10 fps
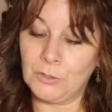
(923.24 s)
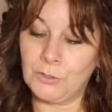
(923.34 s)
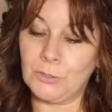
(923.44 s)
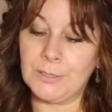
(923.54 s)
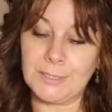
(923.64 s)

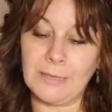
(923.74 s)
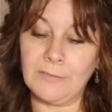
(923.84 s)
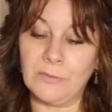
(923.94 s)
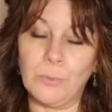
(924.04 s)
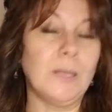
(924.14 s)
To the
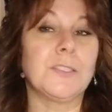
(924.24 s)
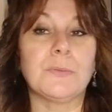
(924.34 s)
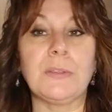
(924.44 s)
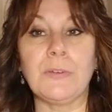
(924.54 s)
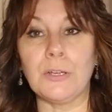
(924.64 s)
Seven of Wands in
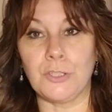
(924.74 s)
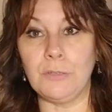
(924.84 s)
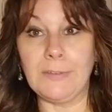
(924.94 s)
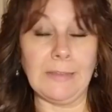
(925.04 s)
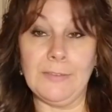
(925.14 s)
reverse,
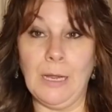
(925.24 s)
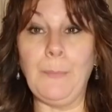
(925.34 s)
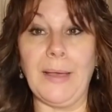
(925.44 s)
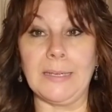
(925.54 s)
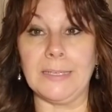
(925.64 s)
you've given
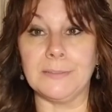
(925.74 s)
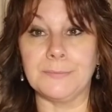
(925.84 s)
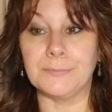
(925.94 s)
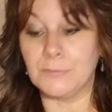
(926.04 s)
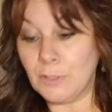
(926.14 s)
up on it.
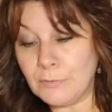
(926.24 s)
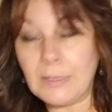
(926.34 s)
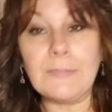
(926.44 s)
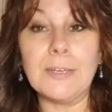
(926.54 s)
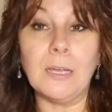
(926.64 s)
You've
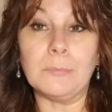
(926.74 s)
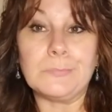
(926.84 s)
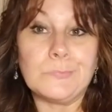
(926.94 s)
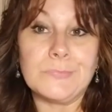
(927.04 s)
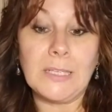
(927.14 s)
given up.
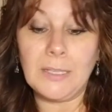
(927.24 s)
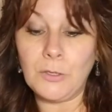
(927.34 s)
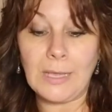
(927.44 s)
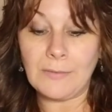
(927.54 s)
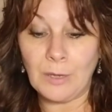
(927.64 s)

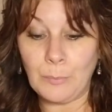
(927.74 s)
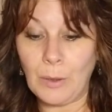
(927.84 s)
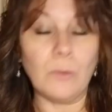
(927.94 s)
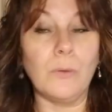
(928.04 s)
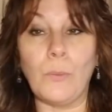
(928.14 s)
You gave up
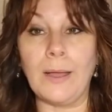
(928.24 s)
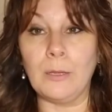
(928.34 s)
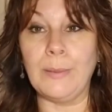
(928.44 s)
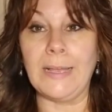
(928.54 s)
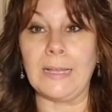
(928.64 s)
a
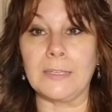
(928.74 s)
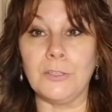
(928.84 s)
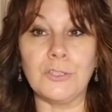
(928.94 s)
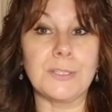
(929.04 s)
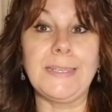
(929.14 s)
while back. You
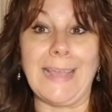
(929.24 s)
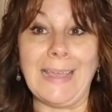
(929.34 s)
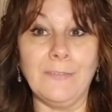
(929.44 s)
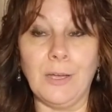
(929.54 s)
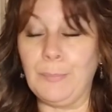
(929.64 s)
just
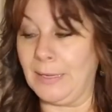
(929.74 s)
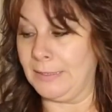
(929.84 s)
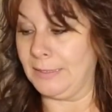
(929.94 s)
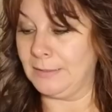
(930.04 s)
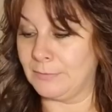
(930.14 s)
gave up on
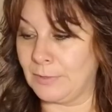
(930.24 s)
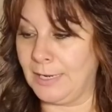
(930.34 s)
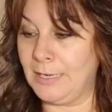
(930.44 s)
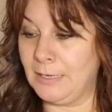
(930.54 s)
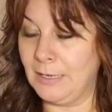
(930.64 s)
it,
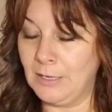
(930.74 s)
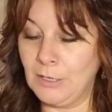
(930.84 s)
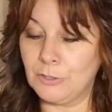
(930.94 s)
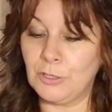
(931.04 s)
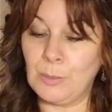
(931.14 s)
right?
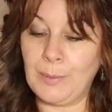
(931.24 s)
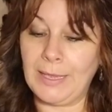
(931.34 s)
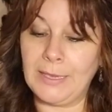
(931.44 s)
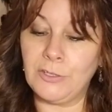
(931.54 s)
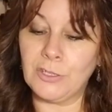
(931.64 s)
To the
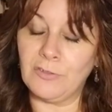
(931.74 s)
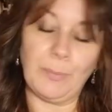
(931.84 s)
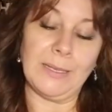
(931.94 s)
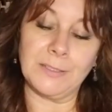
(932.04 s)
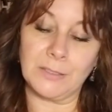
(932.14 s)
Page of
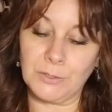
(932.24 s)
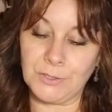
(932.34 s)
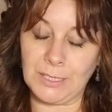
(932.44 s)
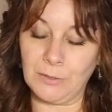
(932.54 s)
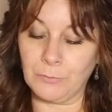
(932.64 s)

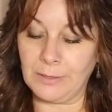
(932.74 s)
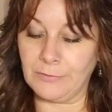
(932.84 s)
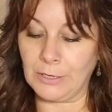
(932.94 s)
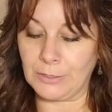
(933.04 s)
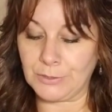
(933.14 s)
Pentacles in
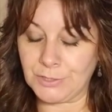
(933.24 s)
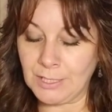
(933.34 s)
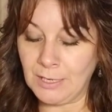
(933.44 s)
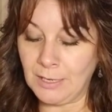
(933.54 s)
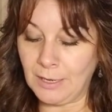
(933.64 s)
reverse.
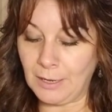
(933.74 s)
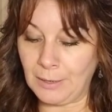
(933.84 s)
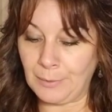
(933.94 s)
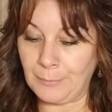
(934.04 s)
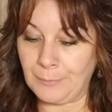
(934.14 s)

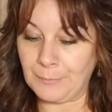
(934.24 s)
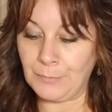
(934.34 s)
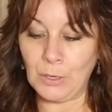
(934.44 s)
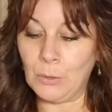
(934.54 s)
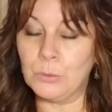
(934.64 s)
Um,
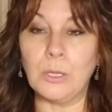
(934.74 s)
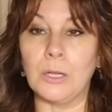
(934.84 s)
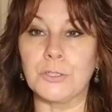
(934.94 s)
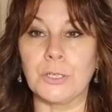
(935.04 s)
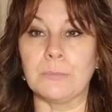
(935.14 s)
no
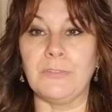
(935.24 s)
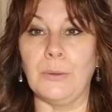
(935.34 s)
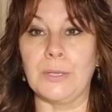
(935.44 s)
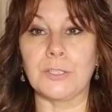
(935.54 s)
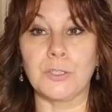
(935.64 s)
long-term
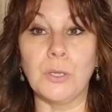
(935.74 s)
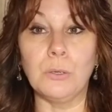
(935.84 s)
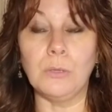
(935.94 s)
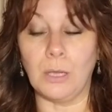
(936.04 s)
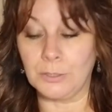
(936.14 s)
focus, no
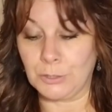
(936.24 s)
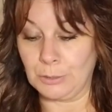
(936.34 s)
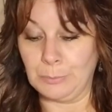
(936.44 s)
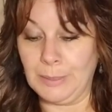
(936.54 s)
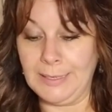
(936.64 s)

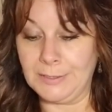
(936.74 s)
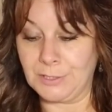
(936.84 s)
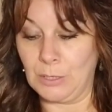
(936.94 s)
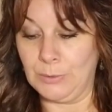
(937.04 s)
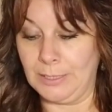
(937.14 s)
long-term plans
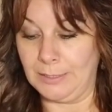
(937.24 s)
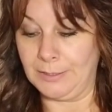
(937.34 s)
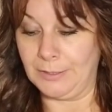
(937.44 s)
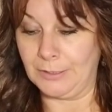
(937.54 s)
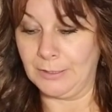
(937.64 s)
going on
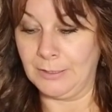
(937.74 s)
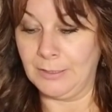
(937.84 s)
here.